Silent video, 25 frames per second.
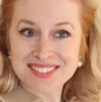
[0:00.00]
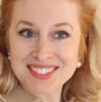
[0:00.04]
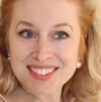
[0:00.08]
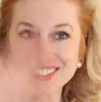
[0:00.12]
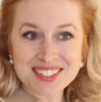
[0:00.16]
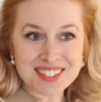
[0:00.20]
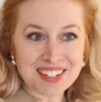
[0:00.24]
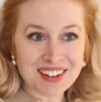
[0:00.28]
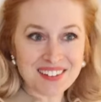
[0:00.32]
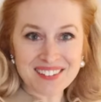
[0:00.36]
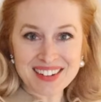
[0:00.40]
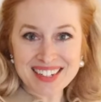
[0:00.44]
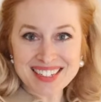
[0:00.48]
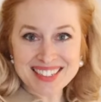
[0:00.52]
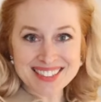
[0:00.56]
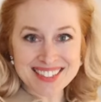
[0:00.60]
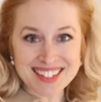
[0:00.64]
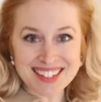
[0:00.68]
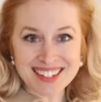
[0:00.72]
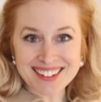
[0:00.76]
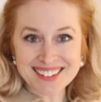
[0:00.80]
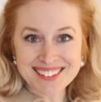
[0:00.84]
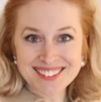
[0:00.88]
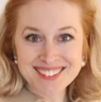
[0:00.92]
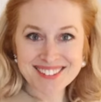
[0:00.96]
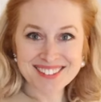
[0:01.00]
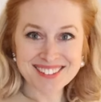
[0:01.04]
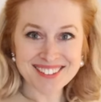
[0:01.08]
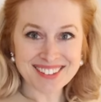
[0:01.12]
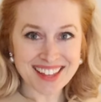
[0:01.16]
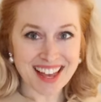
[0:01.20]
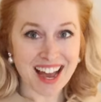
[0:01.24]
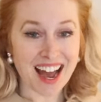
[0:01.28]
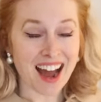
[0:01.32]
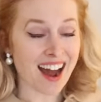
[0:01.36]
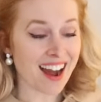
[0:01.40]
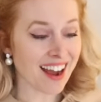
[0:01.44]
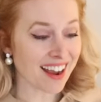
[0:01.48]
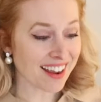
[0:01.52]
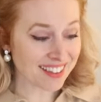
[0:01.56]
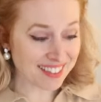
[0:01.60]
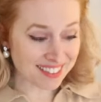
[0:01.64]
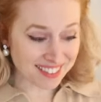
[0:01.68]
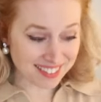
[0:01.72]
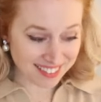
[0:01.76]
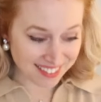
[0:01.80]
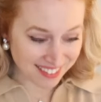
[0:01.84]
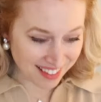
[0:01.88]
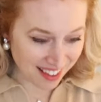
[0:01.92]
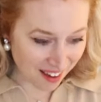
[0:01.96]
So easy. I
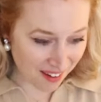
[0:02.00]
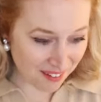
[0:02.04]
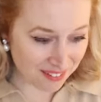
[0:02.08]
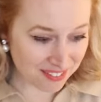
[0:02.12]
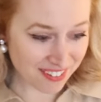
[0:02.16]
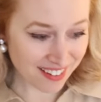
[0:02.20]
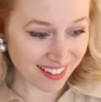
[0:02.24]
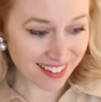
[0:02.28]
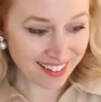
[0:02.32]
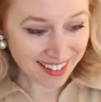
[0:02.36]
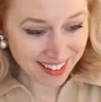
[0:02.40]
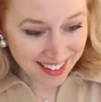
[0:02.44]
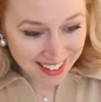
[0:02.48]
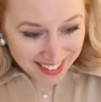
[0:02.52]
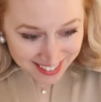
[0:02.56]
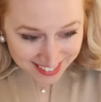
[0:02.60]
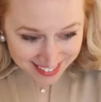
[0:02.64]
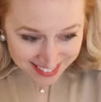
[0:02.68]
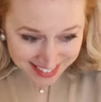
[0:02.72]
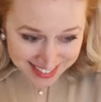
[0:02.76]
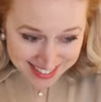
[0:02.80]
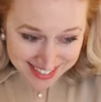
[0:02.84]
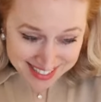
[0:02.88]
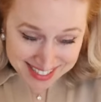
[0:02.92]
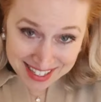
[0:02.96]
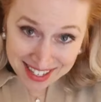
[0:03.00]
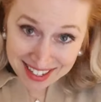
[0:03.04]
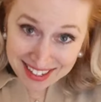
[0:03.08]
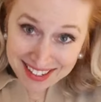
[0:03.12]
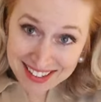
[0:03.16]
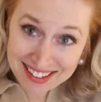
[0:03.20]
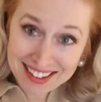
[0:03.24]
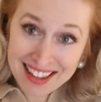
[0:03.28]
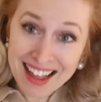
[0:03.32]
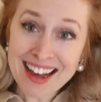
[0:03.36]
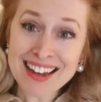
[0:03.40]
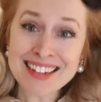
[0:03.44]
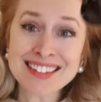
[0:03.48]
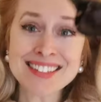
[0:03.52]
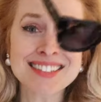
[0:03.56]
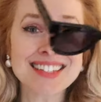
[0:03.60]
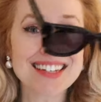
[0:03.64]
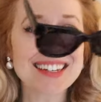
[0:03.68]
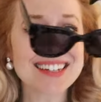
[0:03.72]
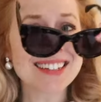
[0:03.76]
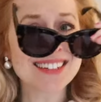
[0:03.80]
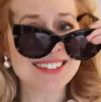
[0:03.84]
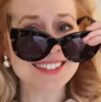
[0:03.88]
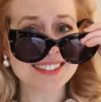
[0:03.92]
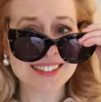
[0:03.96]
love these
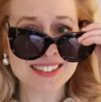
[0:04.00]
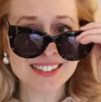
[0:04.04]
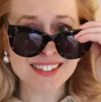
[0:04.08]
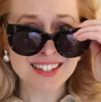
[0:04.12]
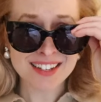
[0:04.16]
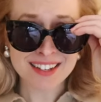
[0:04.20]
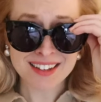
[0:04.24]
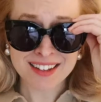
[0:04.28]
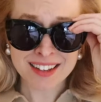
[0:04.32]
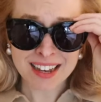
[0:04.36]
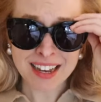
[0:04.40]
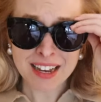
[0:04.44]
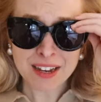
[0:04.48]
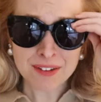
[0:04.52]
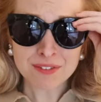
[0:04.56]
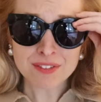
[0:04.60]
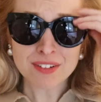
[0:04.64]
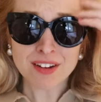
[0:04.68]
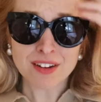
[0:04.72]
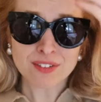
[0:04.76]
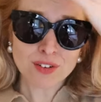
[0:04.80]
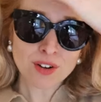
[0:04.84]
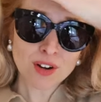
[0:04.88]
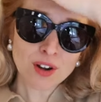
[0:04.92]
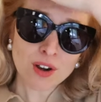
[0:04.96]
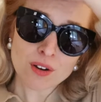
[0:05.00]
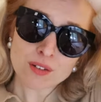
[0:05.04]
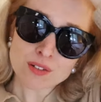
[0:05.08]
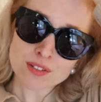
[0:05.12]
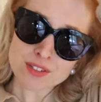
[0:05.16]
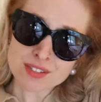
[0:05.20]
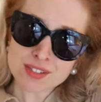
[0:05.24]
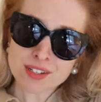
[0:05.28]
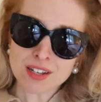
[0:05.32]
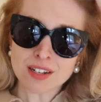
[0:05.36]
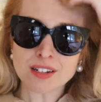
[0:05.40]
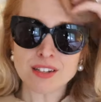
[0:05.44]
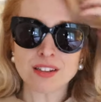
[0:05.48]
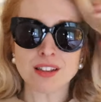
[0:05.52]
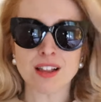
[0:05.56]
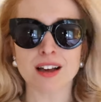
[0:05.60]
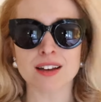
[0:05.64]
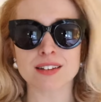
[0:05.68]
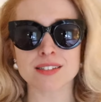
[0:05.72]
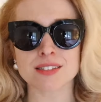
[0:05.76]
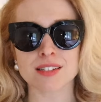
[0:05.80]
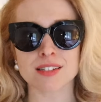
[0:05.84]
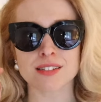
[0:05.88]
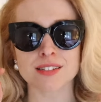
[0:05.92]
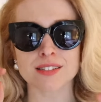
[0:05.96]
sunglasses. I've never owned
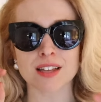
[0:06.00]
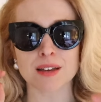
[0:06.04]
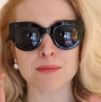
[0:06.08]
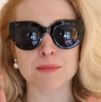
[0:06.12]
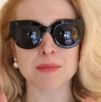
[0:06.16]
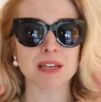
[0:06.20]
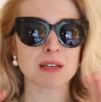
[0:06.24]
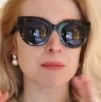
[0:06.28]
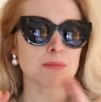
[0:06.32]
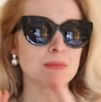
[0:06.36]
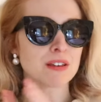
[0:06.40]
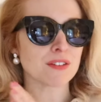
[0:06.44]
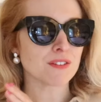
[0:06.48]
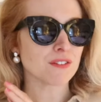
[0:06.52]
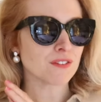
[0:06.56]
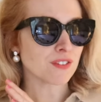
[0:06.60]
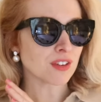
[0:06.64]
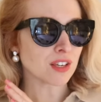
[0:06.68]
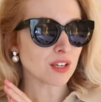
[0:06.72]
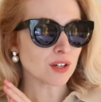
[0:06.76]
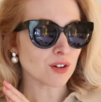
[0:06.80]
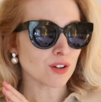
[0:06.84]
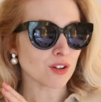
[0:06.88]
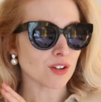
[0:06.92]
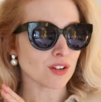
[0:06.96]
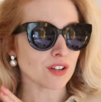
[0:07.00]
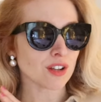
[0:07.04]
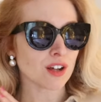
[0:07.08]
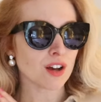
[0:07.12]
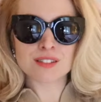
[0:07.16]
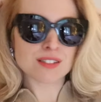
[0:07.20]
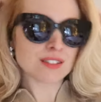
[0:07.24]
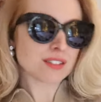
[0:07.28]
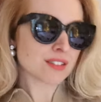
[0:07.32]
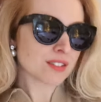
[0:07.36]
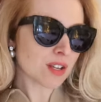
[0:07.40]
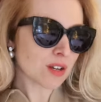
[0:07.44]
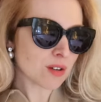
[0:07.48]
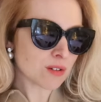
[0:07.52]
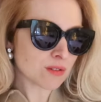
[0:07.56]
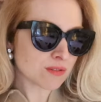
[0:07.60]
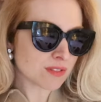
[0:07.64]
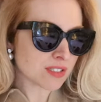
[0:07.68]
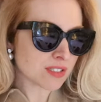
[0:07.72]
sunglasses that make me feel so